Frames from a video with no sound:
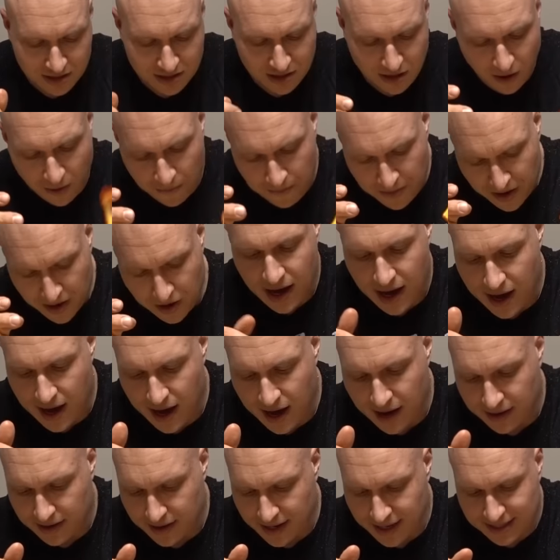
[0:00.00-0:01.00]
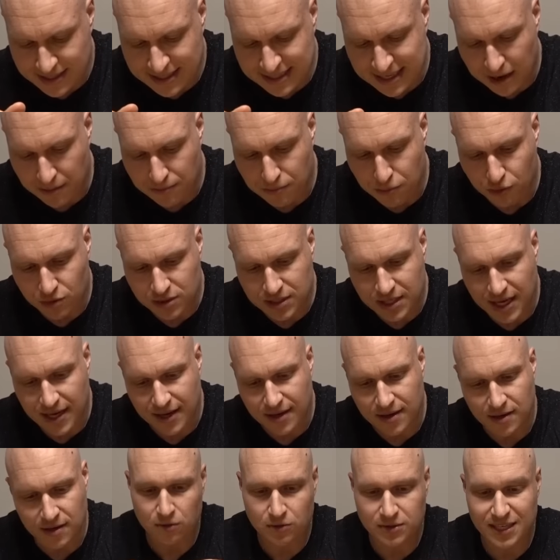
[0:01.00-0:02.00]
So next up, we'll
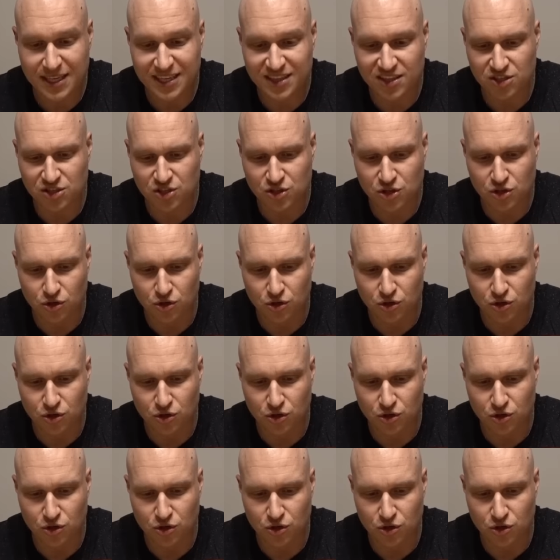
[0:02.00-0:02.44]
take this